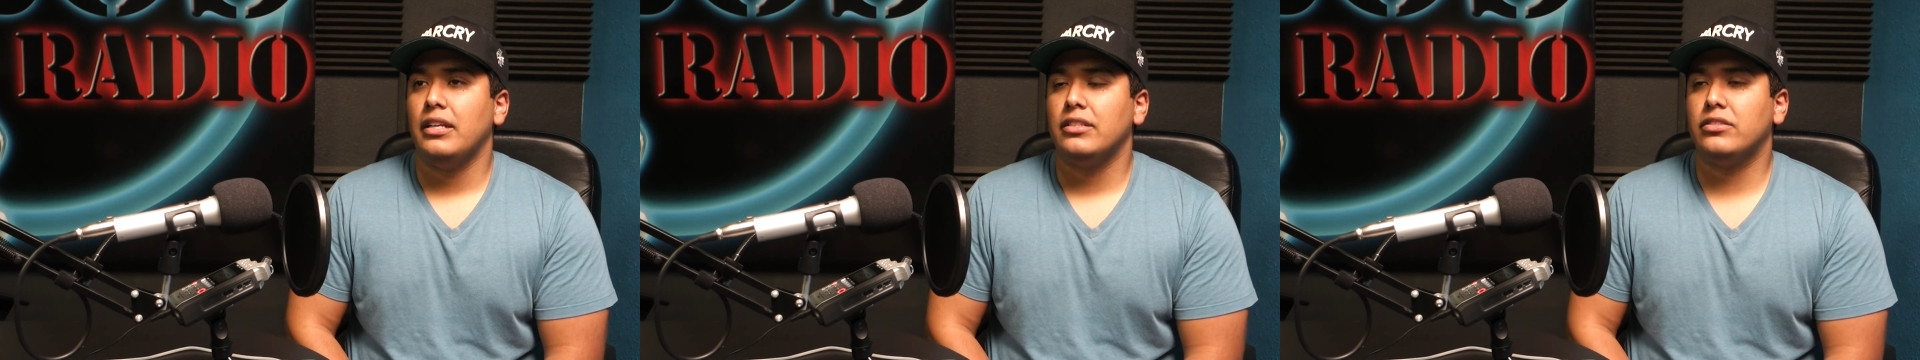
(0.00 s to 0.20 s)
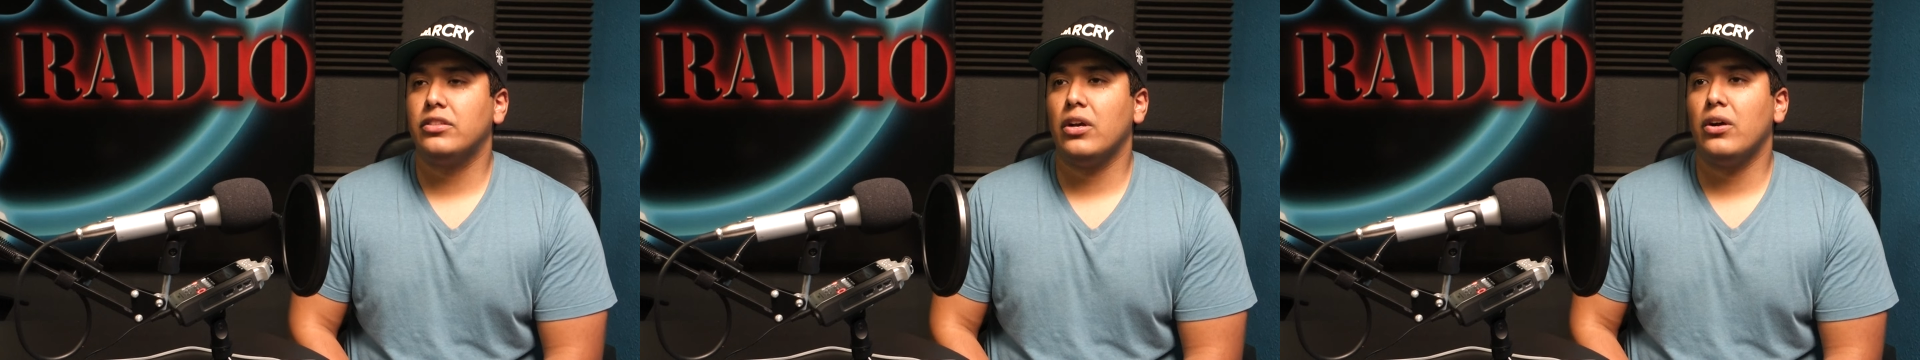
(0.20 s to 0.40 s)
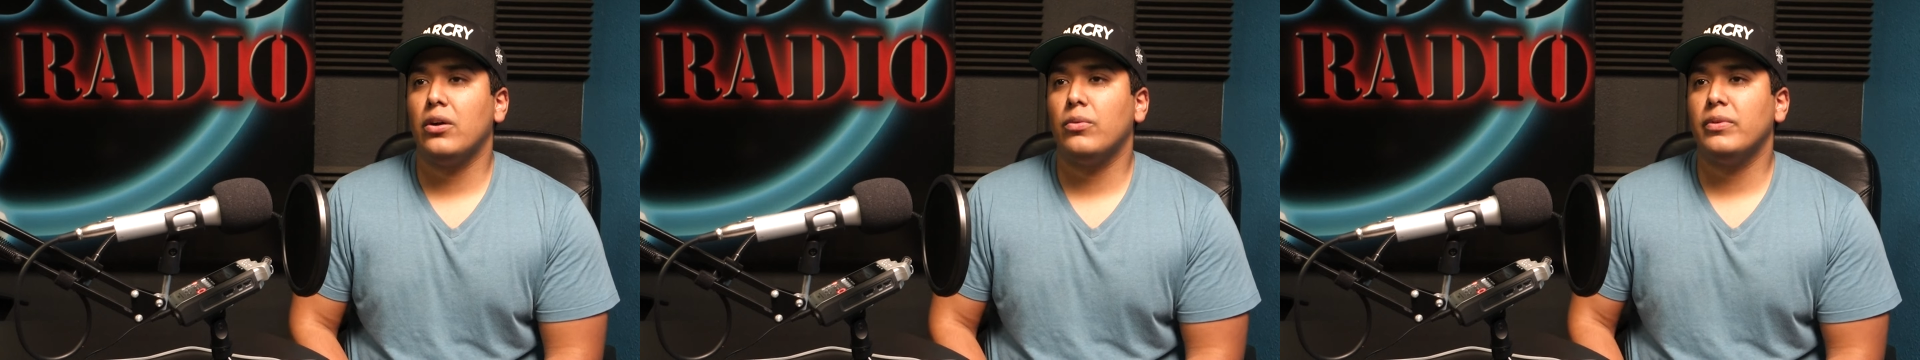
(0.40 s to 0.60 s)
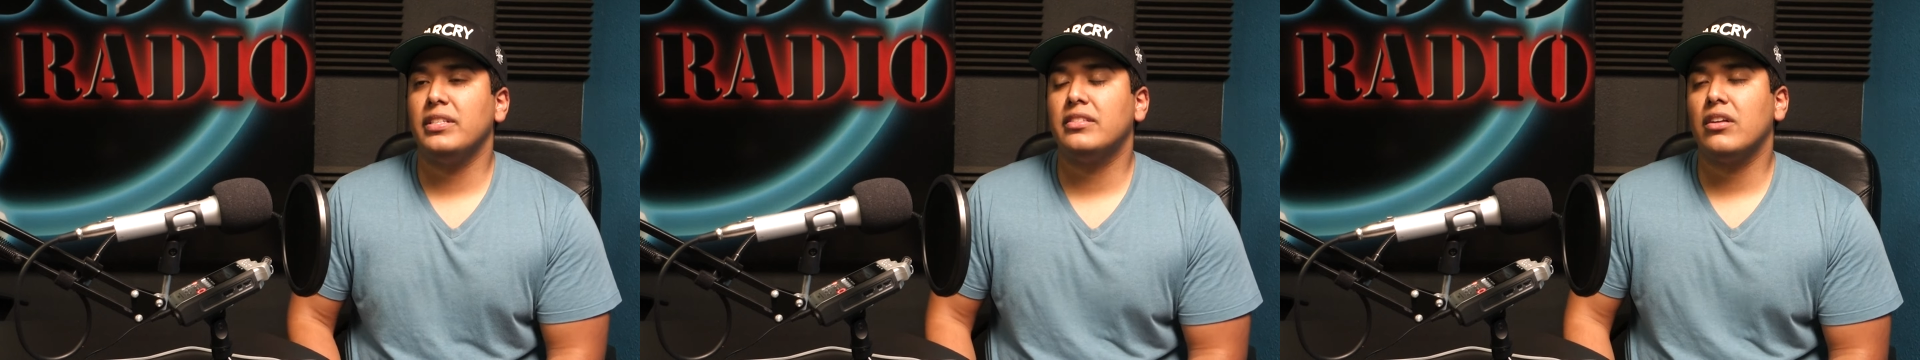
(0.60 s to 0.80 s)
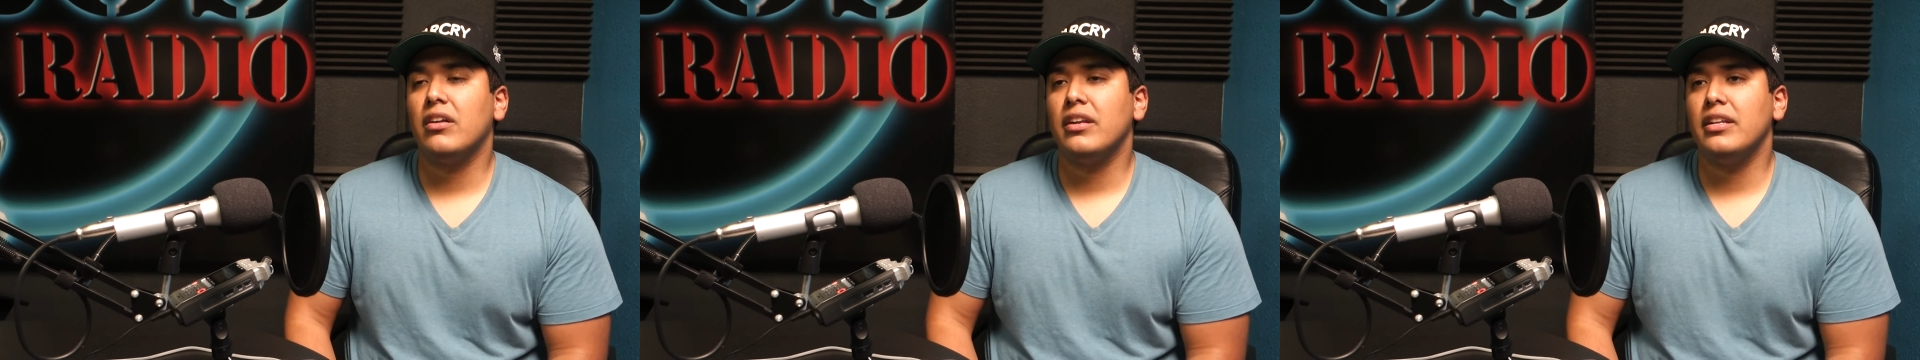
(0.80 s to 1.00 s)
So we
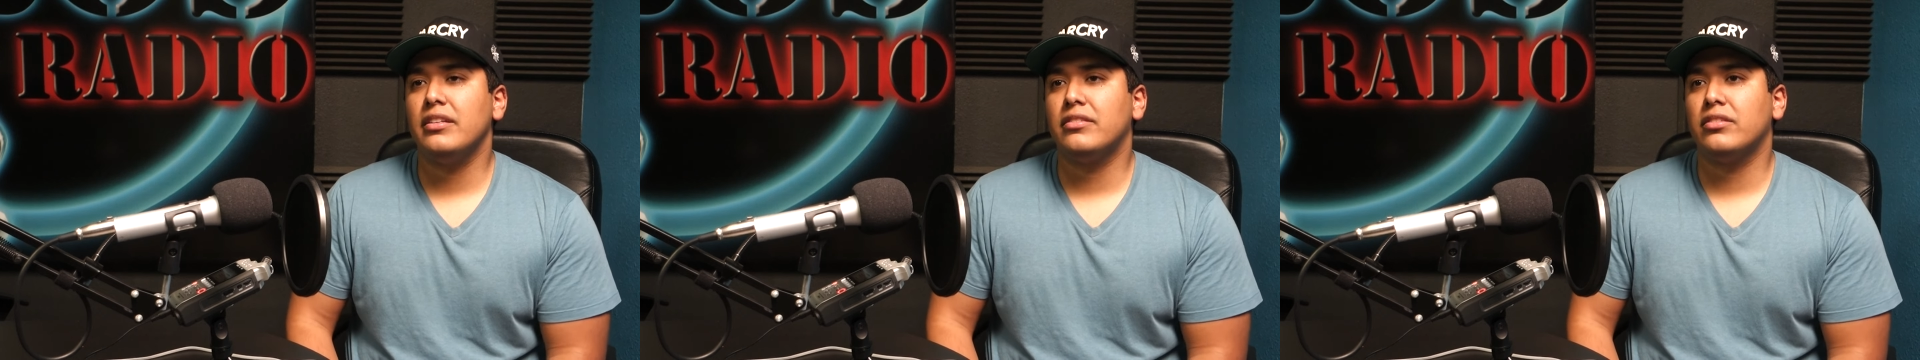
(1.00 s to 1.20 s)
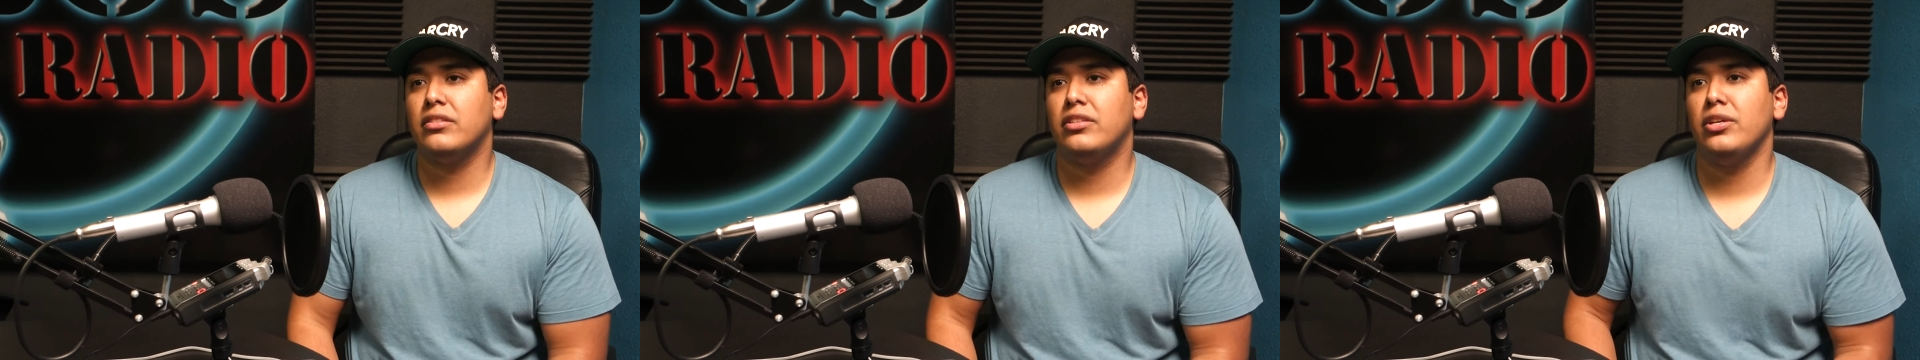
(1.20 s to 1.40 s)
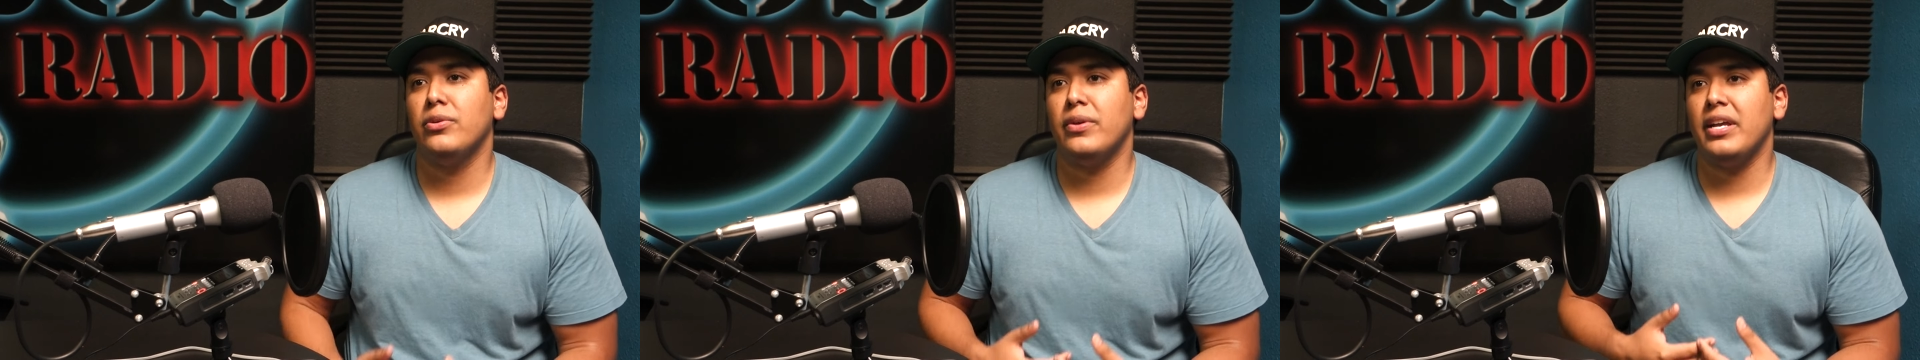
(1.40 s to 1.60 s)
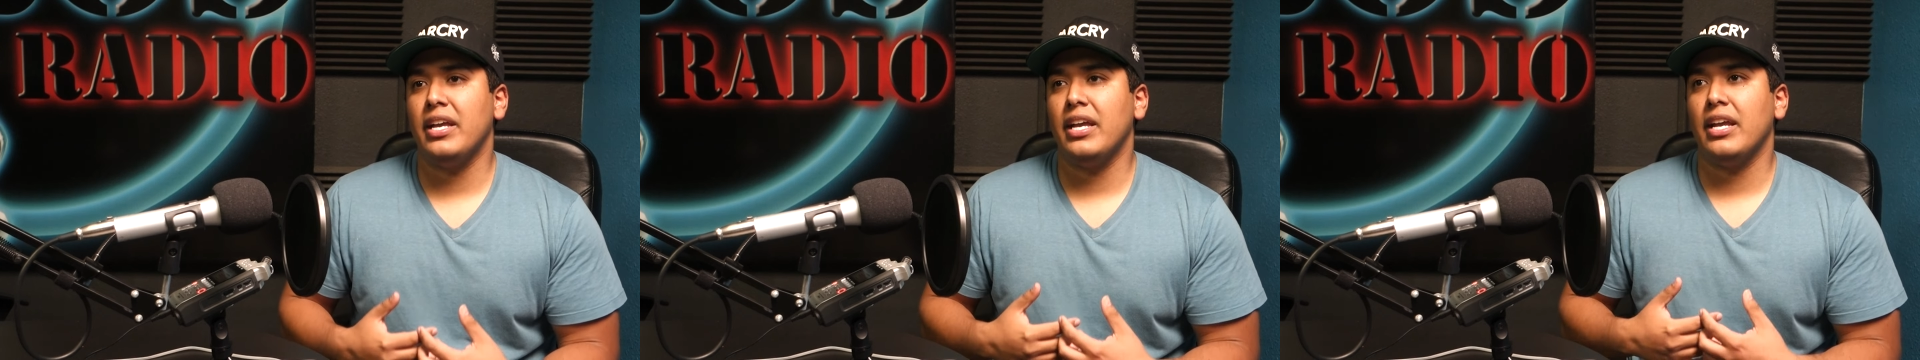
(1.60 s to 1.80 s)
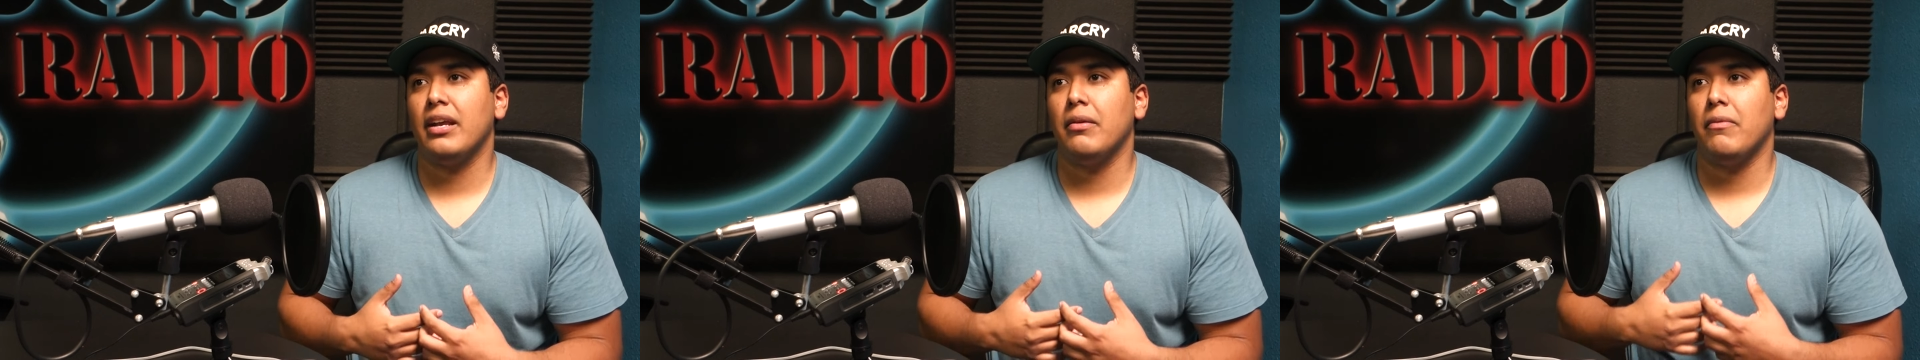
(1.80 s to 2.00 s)
started
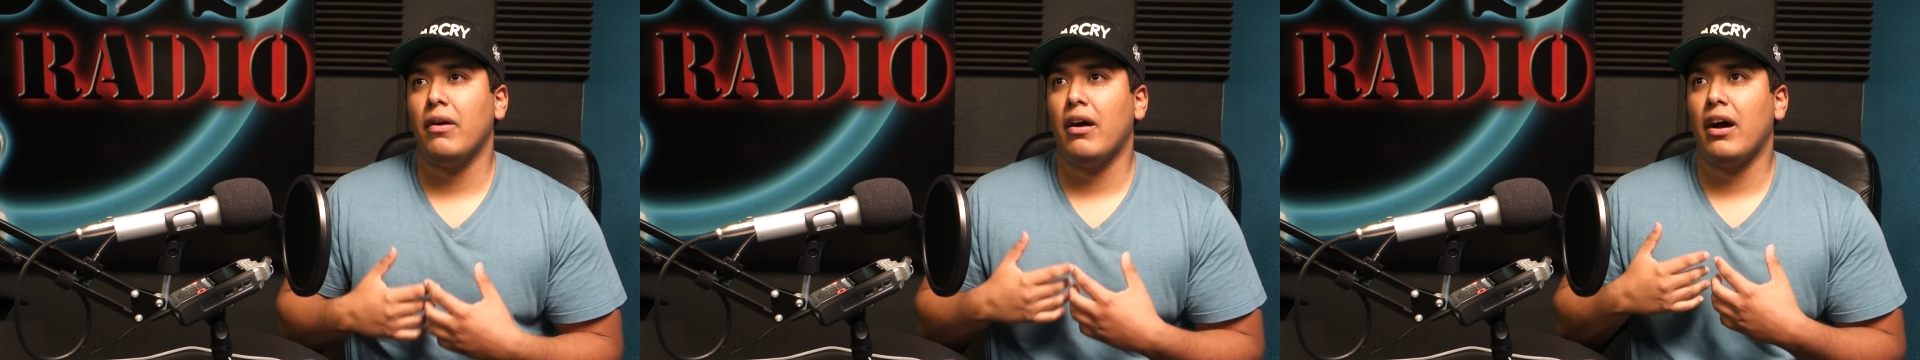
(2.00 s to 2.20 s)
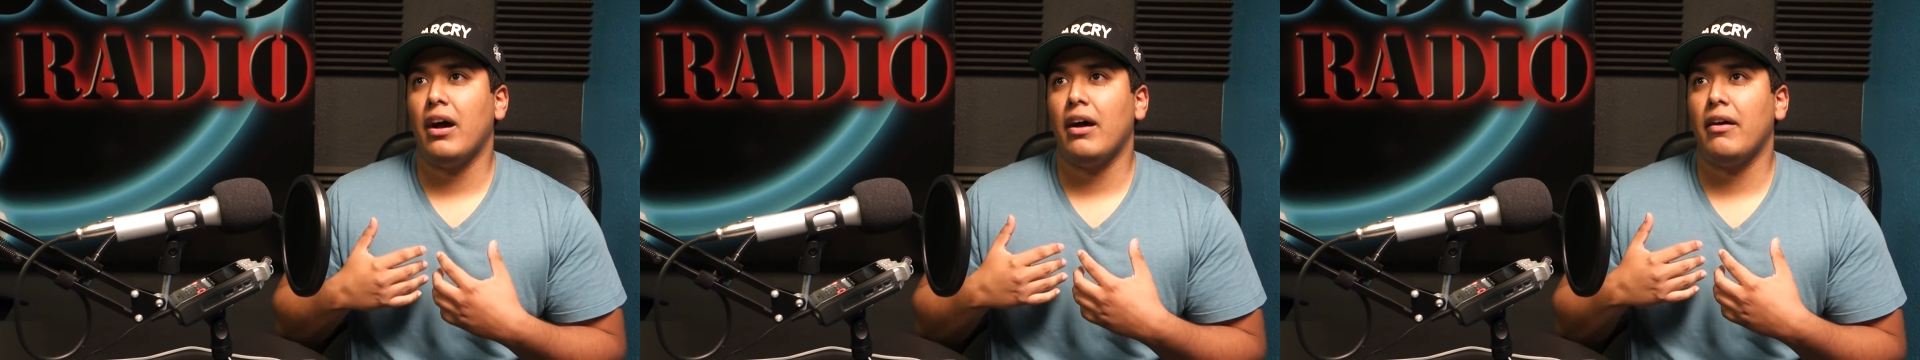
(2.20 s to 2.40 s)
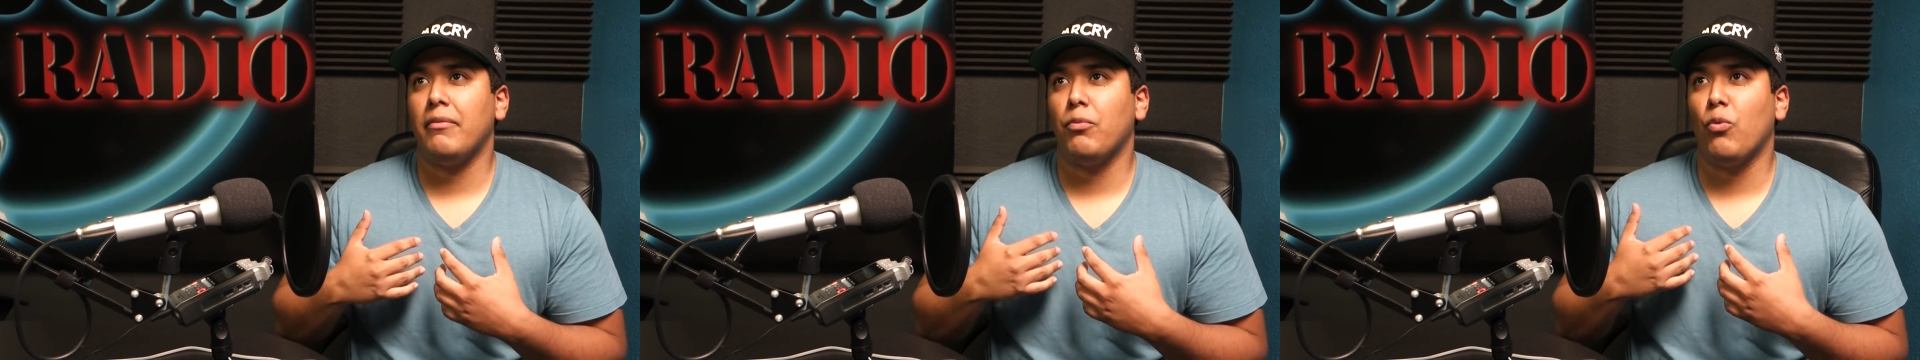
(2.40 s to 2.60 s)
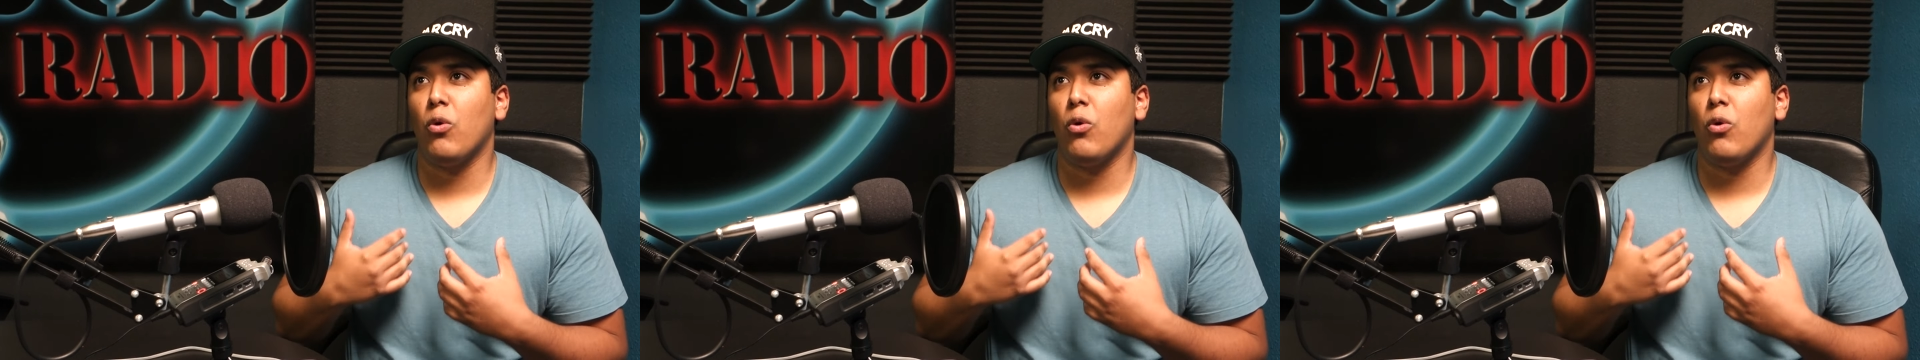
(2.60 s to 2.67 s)
doing uh,